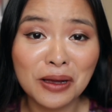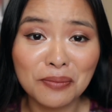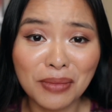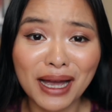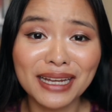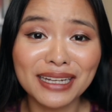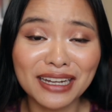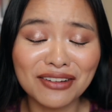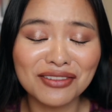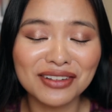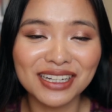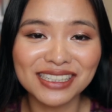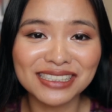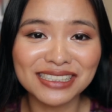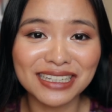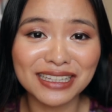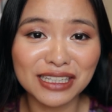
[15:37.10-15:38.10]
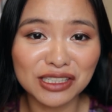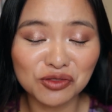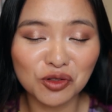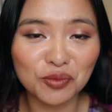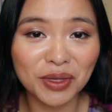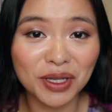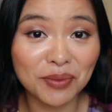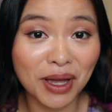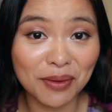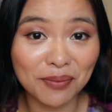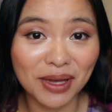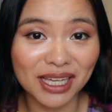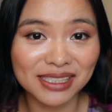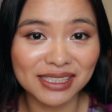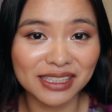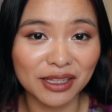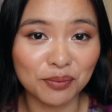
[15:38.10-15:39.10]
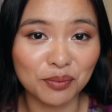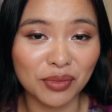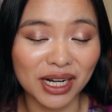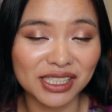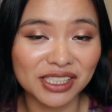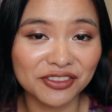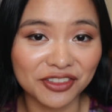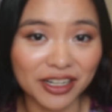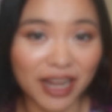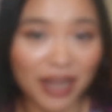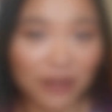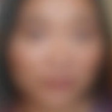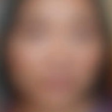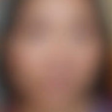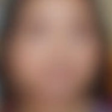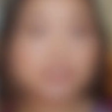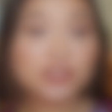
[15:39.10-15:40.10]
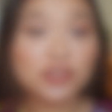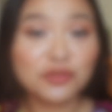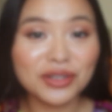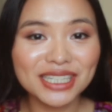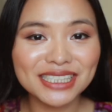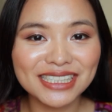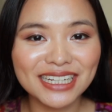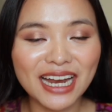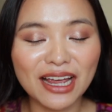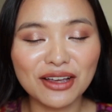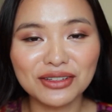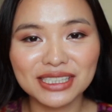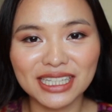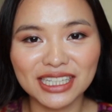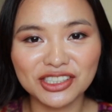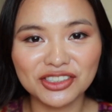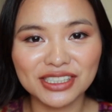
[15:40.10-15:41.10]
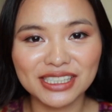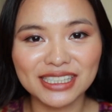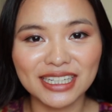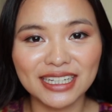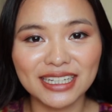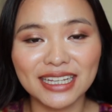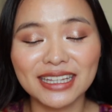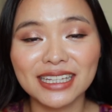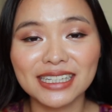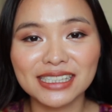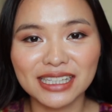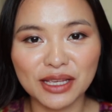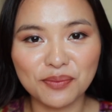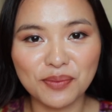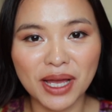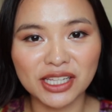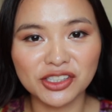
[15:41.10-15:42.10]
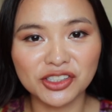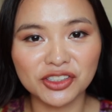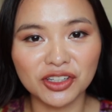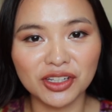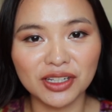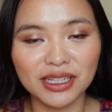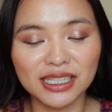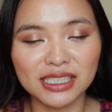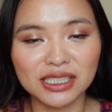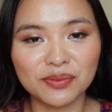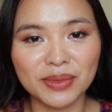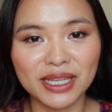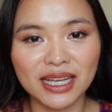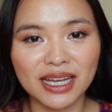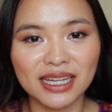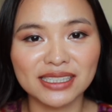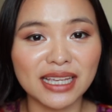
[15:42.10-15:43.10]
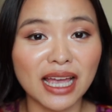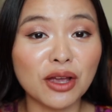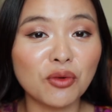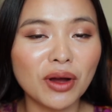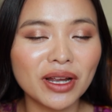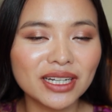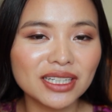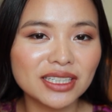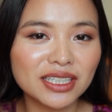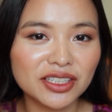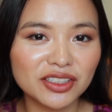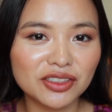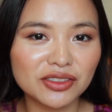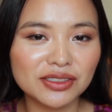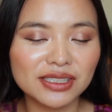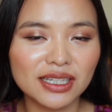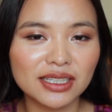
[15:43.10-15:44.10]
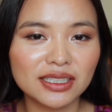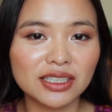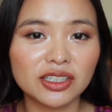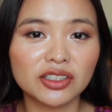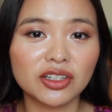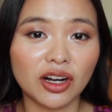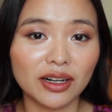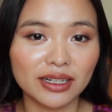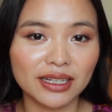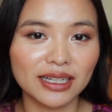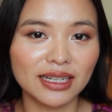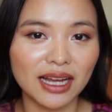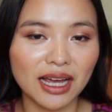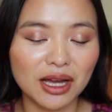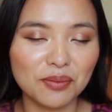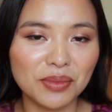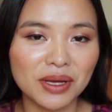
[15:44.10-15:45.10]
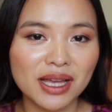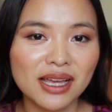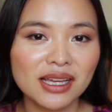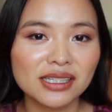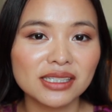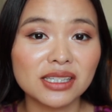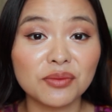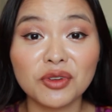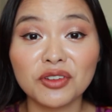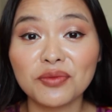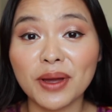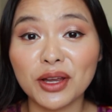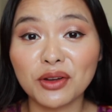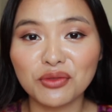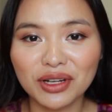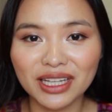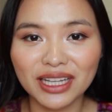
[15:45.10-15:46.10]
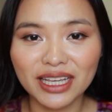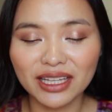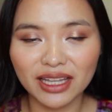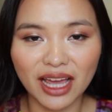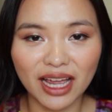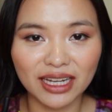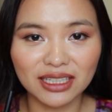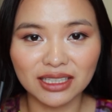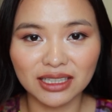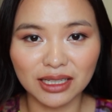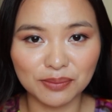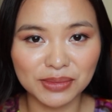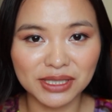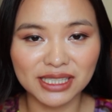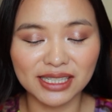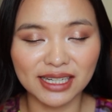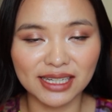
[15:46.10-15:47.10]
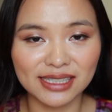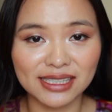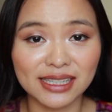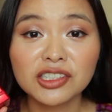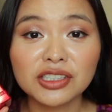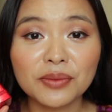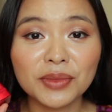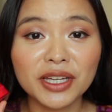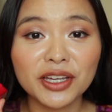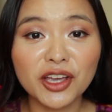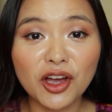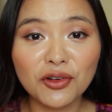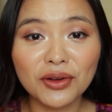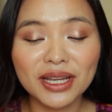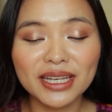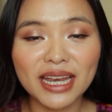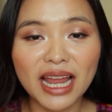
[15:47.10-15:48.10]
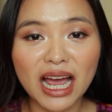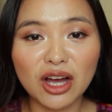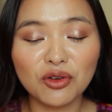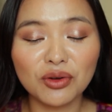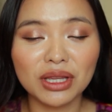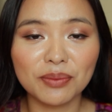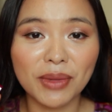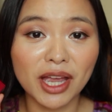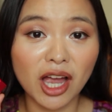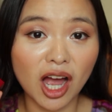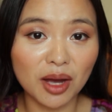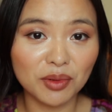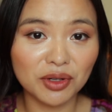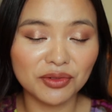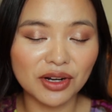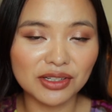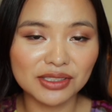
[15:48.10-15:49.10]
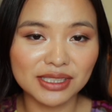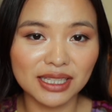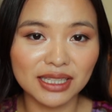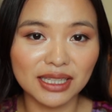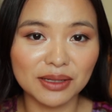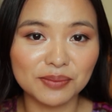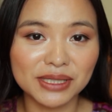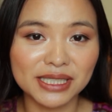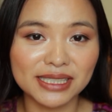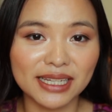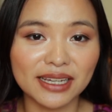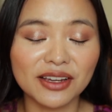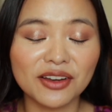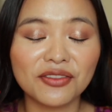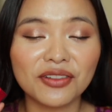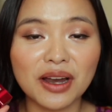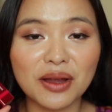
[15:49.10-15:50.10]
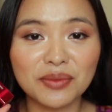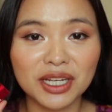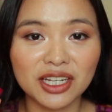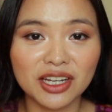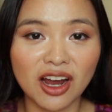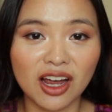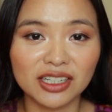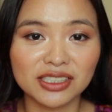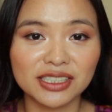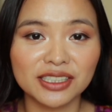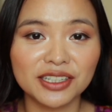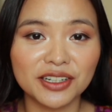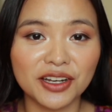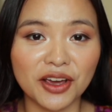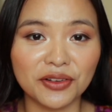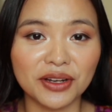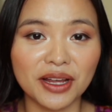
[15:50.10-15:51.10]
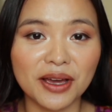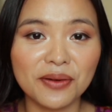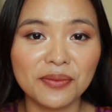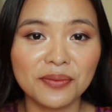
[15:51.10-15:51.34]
by definition, this will be my best lip brush for now. So the reason I was interested in this lip pencil is because I wanted to use it to darken up some of my really light lipsticks. So I'm going to go in now with my Omarosa lipstick from Natasha Denona,